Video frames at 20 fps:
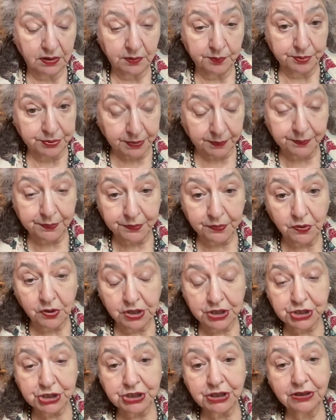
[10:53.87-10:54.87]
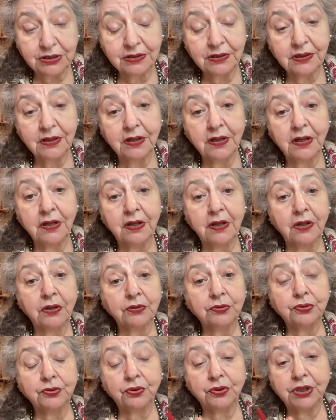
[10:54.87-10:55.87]
proportion
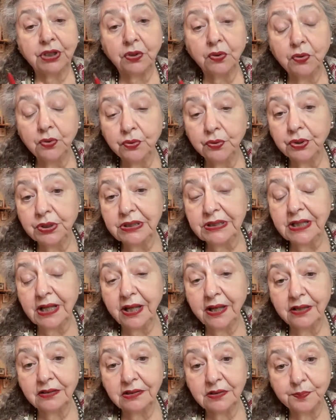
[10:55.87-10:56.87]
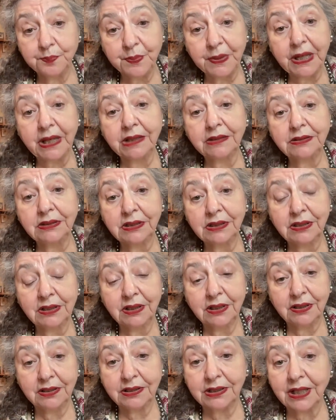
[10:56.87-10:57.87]
to the good and bad
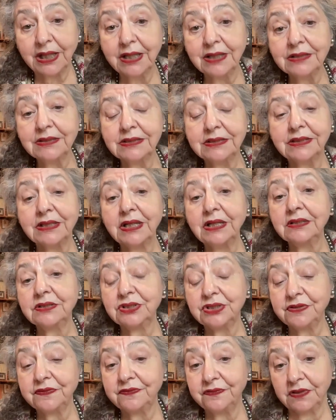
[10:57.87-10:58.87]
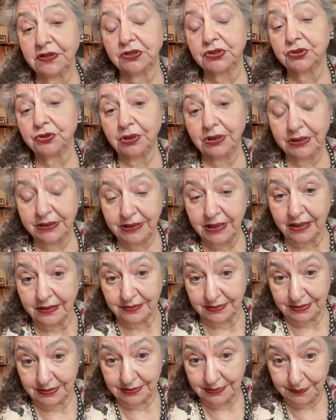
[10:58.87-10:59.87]
things the individual
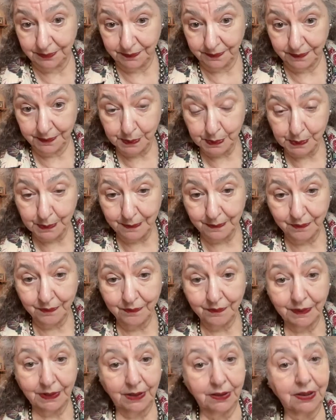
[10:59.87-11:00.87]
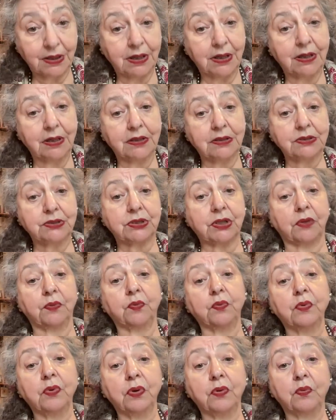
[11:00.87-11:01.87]
does.
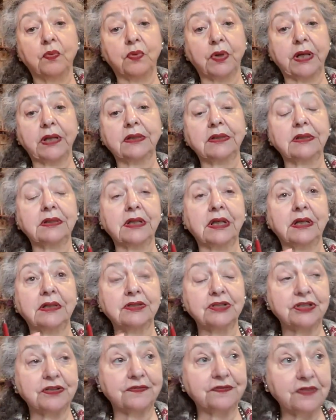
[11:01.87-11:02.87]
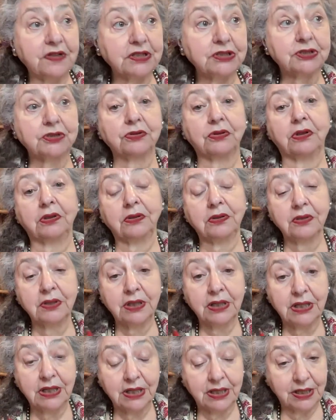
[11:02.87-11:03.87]
So when the individual
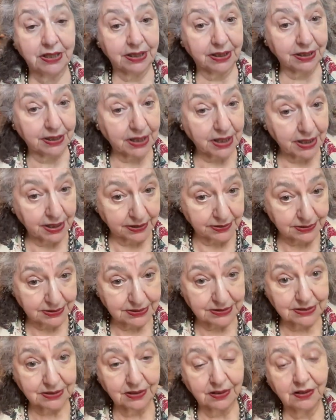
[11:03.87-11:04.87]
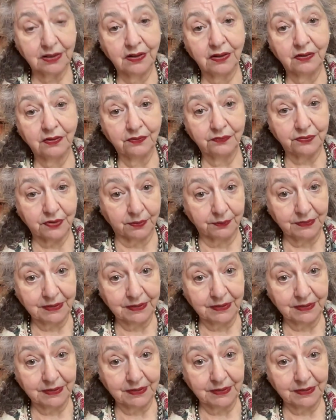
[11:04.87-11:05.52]
gets from